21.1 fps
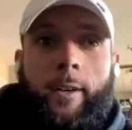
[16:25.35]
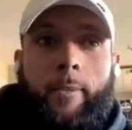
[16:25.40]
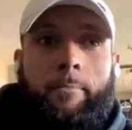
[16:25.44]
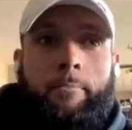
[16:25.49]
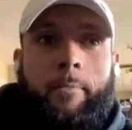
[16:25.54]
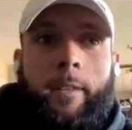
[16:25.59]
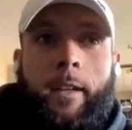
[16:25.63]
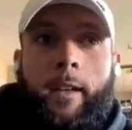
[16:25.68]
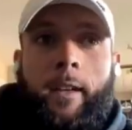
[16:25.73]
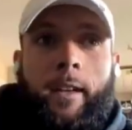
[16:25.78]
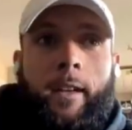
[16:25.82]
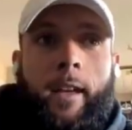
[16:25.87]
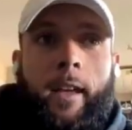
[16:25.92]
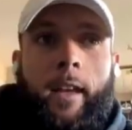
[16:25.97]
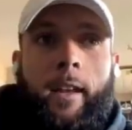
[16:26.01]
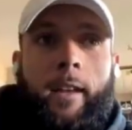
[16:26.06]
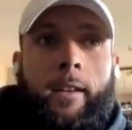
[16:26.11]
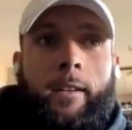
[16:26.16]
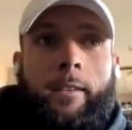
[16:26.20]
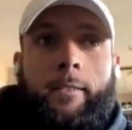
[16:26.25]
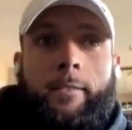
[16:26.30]
You
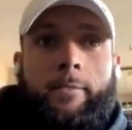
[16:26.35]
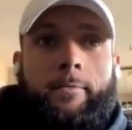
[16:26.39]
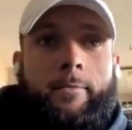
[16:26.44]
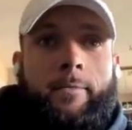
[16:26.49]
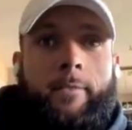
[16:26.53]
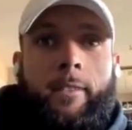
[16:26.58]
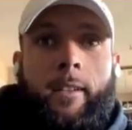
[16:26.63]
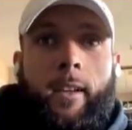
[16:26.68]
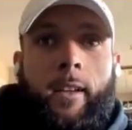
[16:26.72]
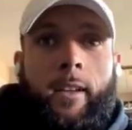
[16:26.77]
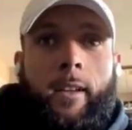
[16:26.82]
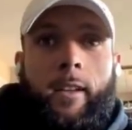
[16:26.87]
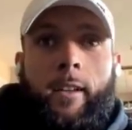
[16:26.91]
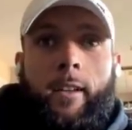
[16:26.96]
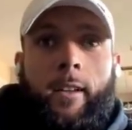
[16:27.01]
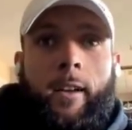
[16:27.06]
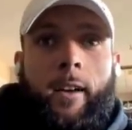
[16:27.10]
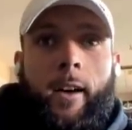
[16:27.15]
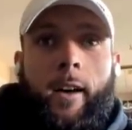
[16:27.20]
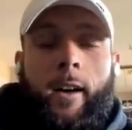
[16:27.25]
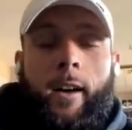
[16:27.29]
know,
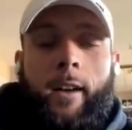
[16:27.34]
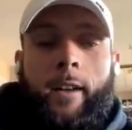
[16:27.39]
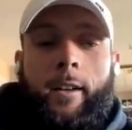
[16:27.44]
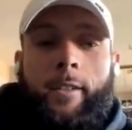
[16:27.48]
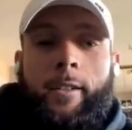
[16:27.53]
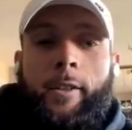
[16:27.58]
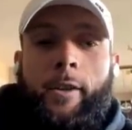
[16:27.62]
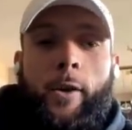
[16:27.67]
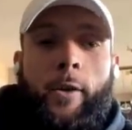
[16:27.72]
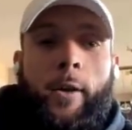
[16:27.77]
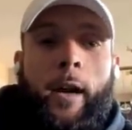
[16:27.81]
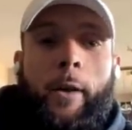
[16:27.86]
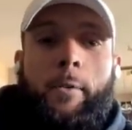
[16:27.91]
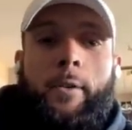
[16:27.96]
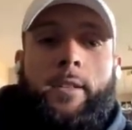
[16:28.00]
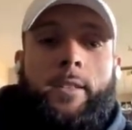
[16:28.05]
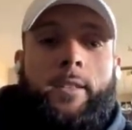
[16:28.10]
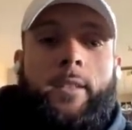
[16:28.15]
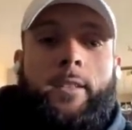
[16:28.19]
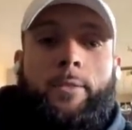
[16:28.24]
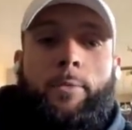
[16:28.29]
I
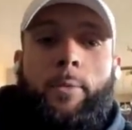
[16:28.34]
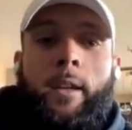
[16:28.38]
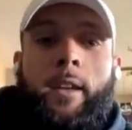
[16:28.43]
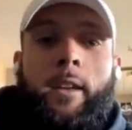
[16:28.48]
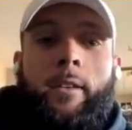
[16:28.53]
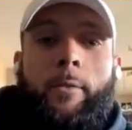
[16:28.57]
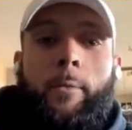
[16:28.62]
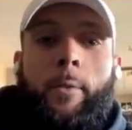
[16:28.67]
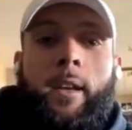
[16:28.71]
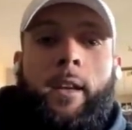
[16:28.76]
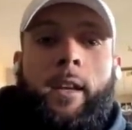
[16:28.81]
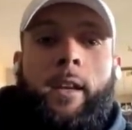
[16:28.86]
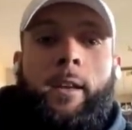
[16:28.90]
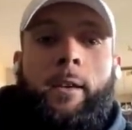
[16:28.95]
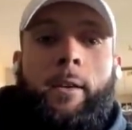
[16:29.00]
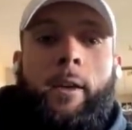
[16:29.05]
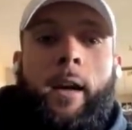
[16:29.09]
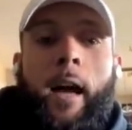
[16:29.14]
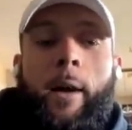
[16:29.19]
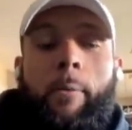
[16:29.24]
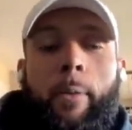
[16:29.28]
was just when
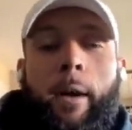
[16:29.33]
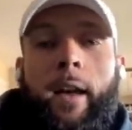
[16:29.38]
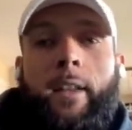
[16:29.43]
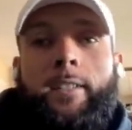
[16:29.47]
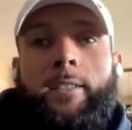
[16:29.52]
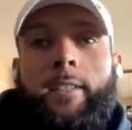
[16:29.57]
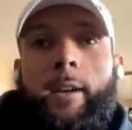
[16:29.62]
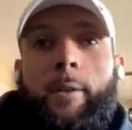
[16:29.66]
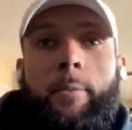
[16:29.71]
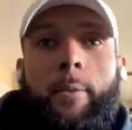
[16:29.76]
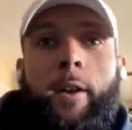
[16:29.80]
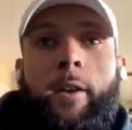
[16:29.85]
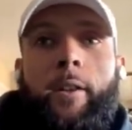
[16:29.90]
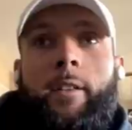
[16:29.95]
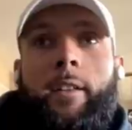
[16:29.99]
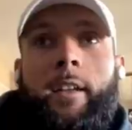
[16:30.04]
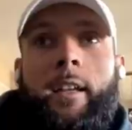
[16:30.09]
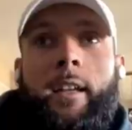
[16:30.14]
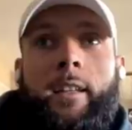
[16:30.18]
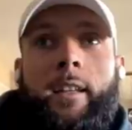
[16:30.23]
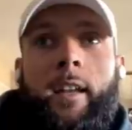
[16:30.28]
he got passed up
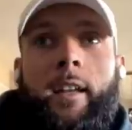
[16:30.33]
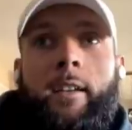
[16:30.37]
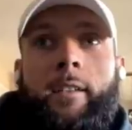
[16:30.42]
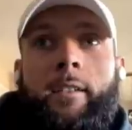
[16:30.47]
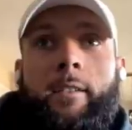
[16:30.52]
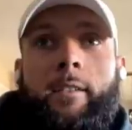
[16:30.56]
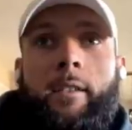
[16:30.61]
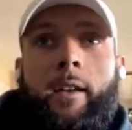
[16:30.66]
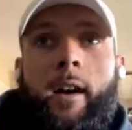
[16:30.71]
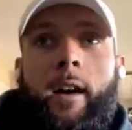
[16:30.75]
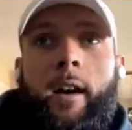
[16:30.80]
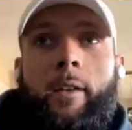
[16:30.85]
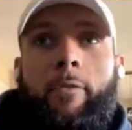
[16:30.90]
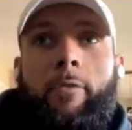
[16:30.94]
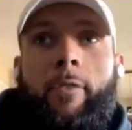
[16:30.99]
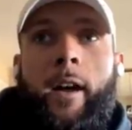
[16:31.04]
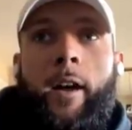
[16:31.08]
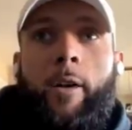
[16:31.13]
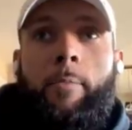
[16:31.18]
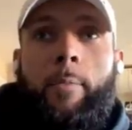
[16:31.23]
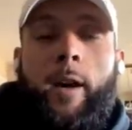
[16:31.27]
early and then
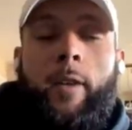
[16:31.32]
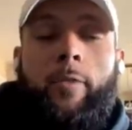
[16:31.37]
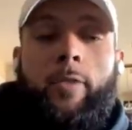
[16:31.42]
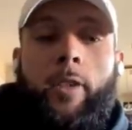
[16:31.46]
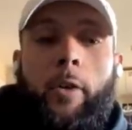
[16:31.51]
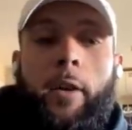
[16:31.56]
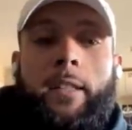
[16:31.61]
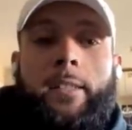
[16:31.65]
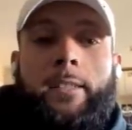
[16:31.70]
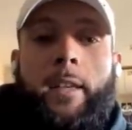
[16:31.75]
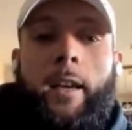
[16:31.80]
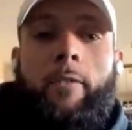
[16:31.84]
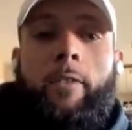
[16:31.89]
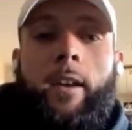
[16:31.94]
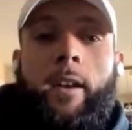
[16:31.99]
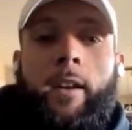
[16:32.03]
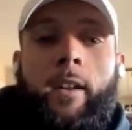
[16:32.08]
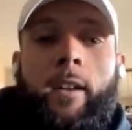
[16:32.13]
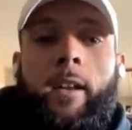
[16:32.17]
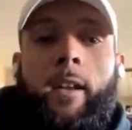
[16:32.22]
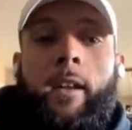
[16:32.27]
found Buffalo at
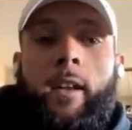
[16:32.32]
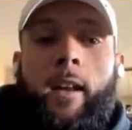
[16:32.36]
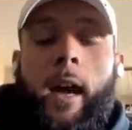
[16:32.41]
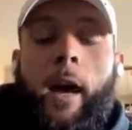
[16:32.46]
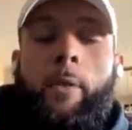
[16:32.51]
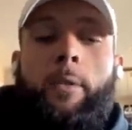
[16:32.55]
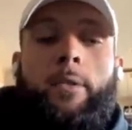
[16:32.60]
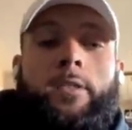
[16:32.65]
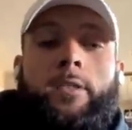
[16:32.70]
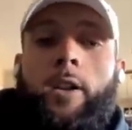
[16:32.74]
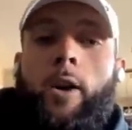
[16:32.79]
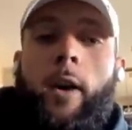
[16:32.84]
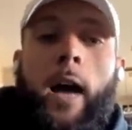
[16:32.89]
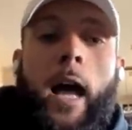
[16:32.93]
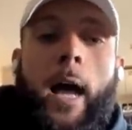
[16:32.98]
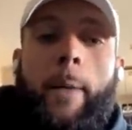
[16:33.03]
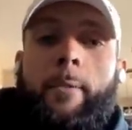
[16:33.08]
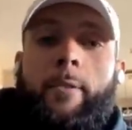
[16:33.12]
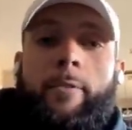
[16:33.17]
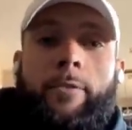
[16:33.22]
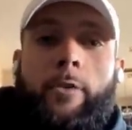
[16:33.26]
7, I was so
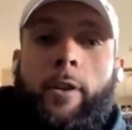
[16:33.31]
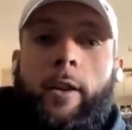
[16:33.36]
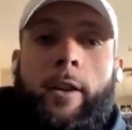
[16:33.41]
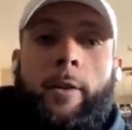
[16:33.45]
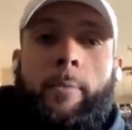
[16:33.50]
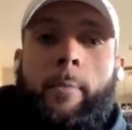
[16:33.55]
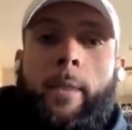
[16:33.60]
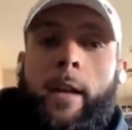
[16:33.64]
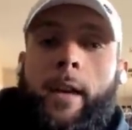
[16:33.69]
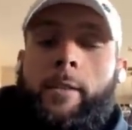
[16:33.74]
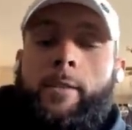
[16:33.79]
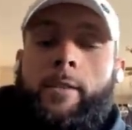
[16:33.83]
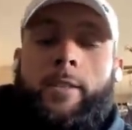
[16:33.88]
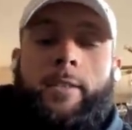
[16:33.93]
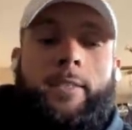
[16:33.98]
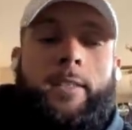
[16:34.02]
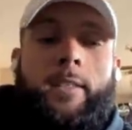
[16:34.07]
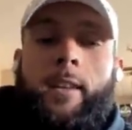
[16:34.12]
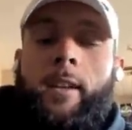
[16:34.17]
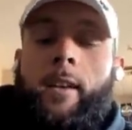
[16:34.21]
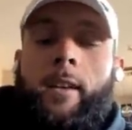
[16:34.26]
happy for him, man.
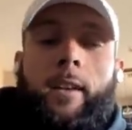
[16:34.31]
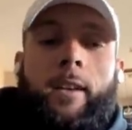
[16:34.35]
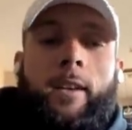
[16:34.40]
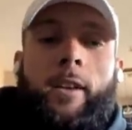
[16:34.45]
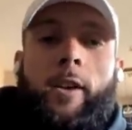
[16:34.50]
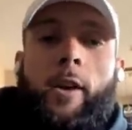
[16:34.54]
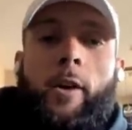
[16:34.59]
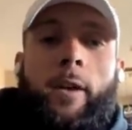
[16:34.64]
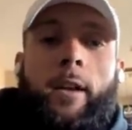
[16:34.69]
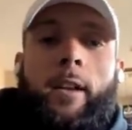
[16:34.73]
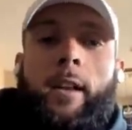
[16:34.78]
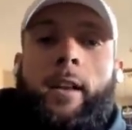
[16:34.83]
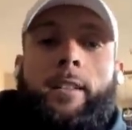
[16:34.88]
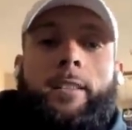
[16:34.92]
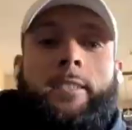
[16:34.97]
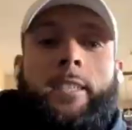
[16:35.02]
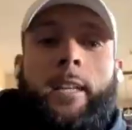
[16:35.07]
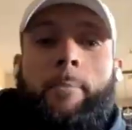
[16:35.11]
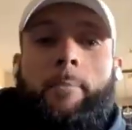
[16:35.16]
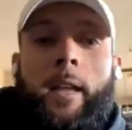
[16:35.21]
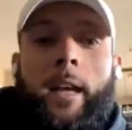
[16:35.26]
Just, you know,
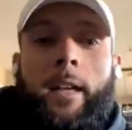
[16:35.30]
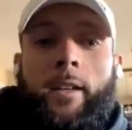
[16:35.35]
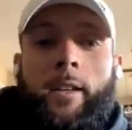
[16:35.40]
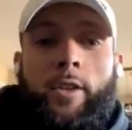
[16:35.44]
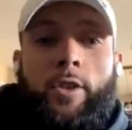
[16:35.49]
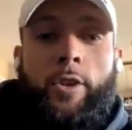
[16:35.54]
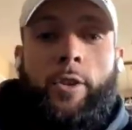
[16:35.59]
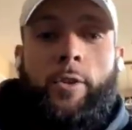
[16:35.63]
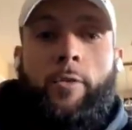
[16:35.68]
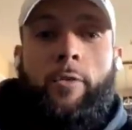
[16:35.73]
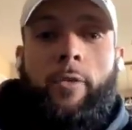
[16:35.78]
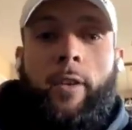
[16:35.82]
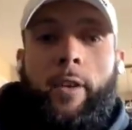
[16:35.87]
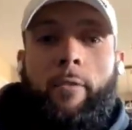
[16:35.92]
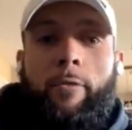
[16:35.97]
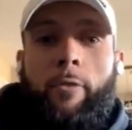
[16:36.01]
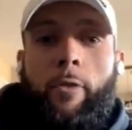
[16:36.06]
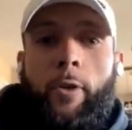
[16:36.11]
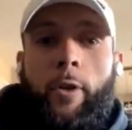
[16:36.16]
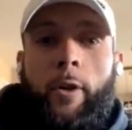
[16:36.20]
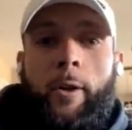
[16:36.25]
it seemed like a true
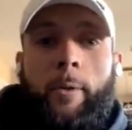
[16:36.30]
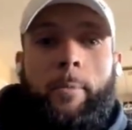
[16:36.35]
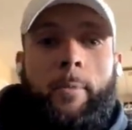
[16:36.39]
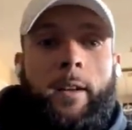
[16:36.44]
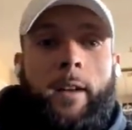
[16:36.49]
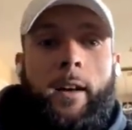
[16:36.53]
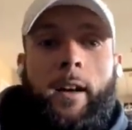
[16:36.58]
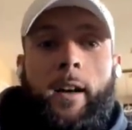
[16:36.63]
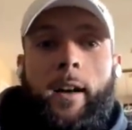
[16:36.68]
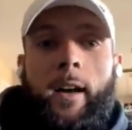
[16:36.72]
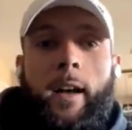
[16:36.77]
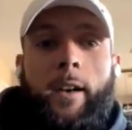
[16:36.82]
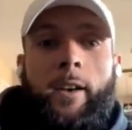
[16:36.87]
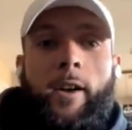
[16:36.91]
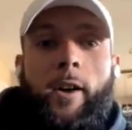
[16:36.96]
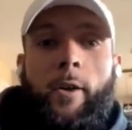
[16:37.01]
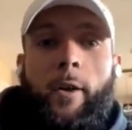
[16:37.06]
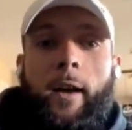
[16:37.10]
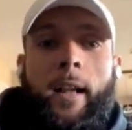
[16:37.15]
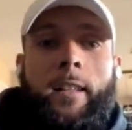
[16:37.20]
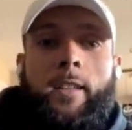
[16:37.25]
fit for him. I
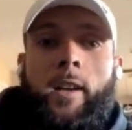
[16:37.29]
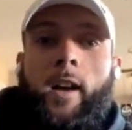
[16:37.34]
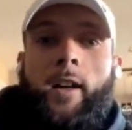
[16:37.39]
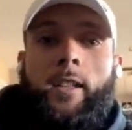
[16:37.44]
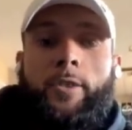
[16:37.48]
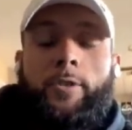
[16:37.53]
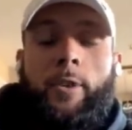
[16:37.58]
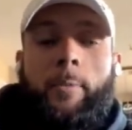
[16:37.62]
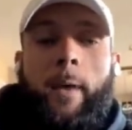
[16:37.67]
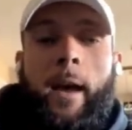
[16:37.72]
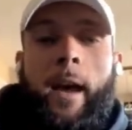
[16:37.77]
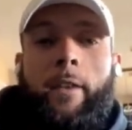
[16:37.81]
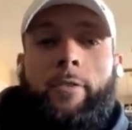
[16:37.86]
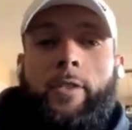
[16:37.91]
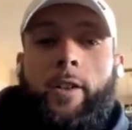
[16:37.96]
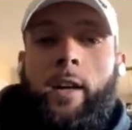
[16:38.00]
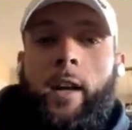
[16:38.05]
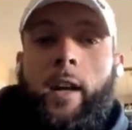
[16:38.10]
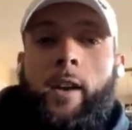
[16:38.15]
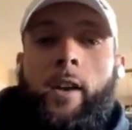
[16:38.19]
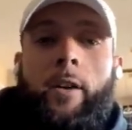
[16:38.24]
know I talked to him
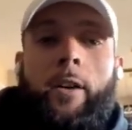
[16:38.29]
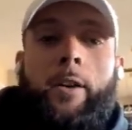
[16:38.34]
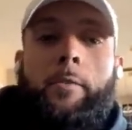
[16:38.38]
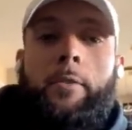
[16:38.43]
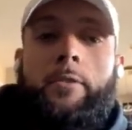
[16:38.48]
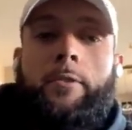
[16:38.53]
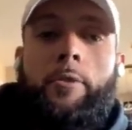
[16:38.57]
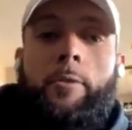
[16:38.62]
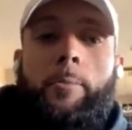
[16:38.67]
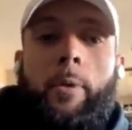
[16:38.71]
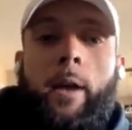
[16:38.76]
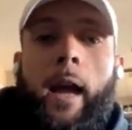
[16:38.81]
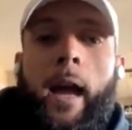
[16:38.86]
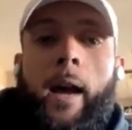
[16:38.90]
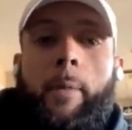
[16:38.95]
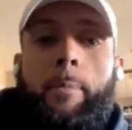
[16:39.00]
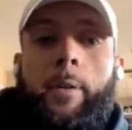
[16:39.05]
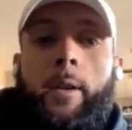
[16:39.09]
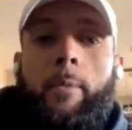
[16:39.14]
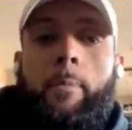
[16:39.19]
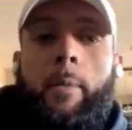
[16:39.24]
after. I know he was super
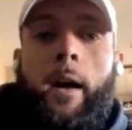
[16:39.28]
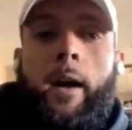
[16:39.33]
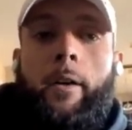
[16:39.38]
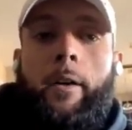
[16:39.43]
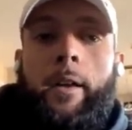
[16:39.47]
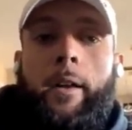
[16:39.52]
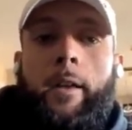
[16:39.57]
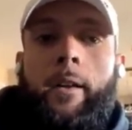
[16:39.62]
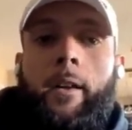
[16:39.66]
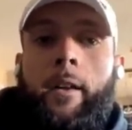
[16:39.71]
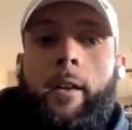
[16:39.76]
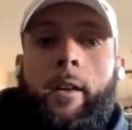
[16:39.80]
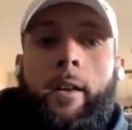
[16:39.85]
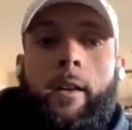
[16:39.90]
happy about it.